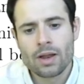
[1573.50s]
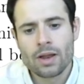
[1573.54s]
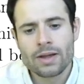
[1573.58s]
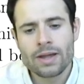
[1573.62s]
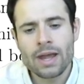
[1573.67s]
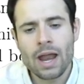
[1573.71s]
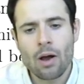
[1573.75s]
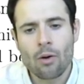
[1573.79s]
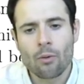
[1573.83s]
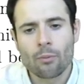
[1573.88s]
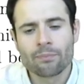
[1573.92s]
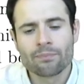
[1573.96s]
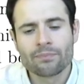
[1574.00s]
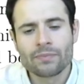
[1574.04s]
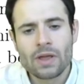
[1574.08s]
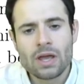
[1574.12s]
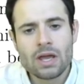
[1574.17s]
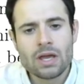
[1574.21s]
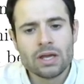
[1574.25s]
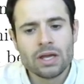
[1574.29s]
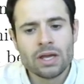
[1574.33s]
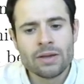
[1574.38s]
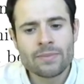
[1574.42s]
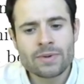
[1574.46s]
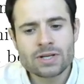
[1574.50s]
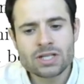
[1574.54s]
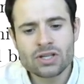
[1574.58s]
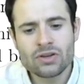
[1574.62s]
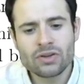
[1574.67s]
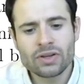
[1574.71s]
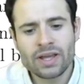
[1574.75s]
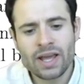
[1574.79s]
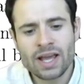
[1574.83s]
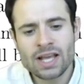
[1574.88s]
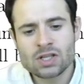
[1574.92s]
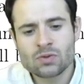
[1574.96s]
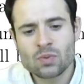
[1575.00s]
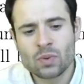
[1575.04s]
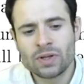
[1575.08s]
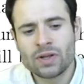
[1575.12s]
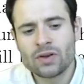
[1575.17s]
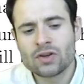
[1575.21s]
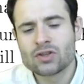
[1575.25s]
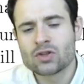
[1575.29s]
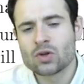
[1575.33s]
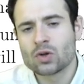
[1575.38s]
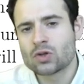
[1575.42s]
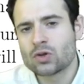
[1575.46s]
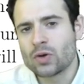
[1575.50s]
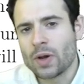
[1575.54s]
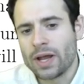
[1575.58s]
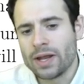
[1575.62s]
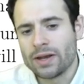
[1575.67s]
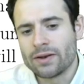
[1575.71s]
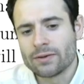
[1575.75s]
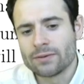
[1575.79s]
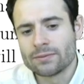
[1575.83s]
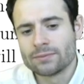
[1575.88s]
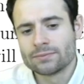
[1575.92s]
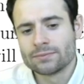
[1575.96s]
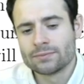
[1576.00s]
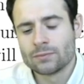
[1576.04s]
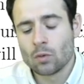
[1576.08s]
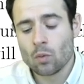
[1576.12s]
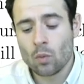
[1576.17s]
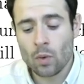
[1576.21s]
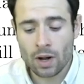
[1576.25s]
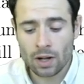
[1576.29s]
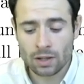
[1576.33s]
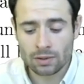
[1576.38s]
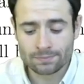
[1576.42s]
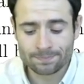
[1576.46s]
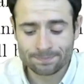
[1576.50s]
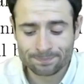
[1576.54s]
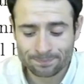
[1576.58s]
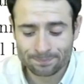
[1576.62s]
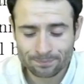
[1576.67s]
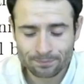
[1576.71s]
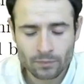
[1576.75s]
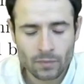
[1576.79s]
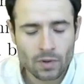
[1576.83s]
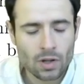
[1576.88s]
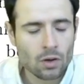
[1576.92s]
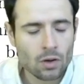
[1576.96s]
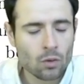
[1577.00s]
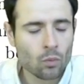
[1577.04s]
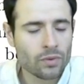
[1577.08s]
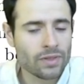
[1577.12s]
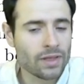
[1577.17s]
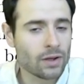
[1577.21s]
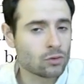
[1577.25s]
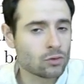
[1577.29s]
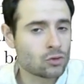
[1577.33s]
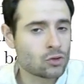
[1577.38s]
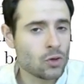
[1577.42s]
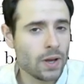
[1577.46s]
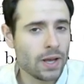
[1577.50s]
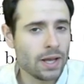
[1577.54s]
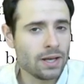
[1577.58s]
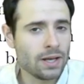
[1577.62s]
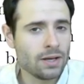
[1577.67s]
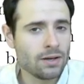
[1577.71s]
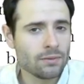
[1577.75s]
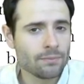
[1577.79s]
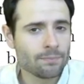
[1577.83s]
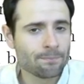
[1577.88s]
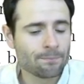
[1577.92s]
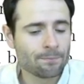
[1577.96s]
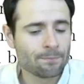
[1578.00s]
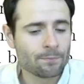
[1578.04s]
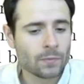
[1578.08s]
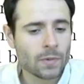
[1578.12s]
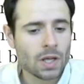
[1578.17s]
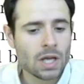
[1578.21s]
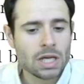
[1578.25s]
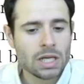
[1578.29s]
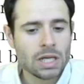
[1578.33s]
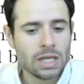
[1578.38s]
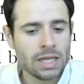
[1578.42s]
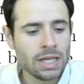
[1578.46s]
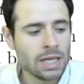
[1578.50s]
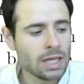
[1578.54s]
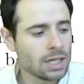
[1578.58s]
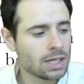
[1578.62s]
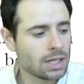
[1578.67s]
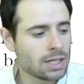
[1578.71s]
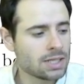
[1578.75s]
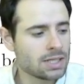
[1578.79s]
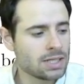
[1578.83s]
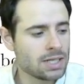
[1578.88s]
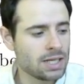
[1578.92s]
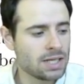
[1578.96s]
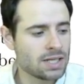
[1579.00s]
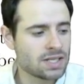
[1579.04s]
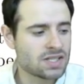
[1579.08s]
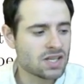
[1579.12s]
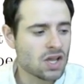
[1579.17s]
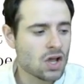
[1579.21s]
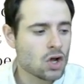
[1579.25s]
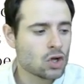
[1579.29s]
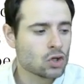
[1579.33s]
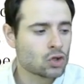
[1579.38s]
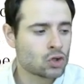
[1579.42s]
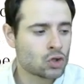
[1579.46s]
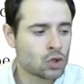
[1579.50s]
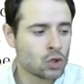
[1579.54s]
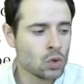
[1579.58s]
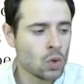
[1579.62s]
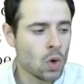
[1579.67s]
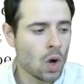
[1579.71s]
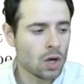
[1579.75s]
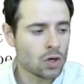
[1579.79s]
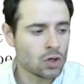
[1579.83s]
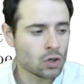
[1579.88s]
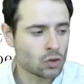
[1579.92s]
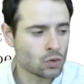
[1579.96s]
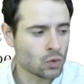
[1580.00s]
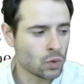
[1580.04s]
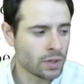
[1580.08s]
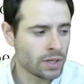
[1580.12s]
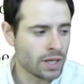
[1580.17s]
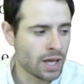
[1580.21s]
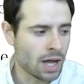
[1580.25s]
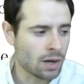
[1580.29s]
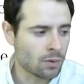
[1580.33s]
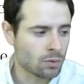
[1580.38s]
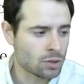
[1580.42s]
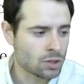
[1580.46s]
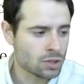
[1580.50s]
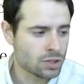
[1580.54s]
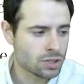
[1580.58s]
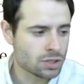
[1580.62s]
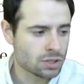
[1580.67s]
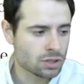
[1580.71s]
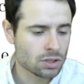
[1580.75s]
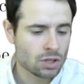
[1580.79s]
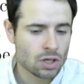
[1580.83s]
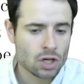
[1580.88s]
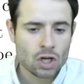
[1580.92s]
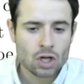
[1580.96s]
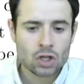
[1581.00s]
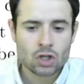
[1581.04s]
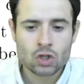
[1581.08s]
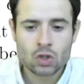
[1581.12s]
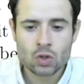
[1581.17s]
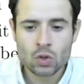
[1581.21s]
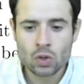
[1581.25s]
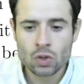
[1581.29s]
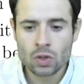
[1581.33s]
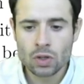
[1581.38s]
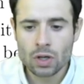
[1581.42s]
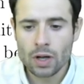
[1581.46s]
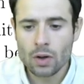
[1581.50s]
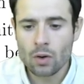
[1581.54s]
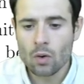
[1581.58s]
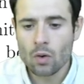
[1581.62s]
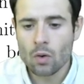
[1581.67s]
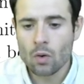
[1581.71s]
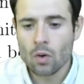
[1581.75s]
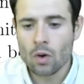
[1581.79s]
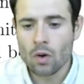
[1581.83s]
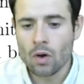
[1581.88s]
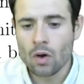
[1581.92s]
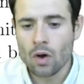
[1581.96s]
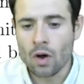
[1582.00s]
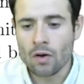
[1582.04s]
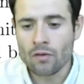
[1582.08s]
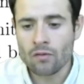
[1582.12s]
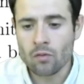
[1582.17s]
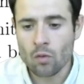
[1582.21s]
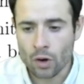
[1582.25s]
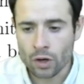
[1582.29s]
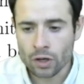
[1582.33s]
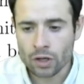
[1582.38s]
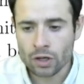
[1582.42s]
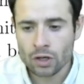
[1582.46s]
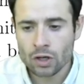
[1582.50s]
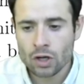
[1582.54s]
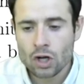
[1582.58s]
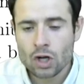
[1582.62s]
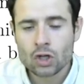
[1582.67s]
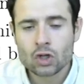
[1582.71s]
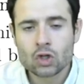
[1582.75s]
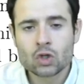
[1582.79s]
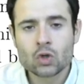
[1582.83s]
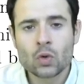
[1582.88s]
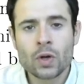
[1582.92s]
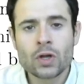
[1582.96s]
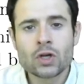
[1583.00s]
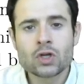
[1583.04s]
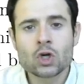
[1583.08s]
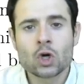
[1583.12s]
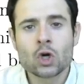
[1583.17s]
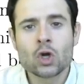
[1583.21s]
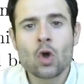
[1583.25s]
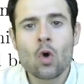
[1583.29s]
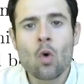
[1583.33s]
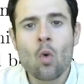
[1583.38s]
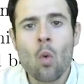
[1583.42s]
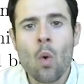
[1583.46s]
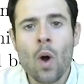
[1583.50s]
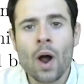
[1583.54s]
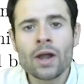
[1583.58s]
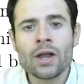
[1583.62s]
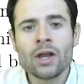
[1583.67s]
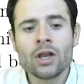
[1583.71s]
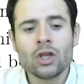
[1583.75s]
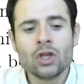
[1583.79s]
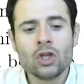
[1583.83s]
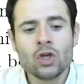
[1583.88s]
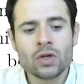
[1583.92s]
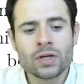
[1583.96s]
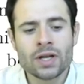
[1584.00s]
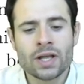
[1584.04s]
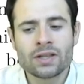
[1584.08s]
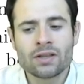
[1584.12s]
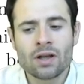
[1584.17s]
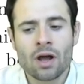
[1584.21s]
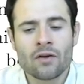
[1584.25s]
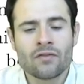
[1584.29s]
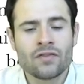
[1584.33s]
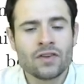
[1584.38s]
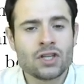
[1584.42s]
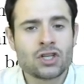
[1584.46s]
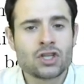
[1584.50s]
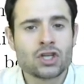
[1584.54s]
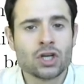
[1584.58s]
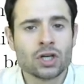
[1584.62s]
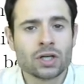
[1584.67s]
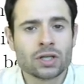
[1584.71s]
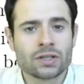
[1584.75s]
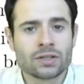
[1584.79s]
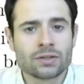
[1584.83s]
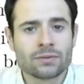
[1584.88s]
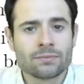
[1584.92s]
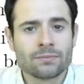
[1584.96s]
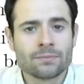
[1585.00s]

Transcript: Now, imagine a case where there is no trade. Well, without trade, England needs 220 hours to, of work to enjoy one unit of each good.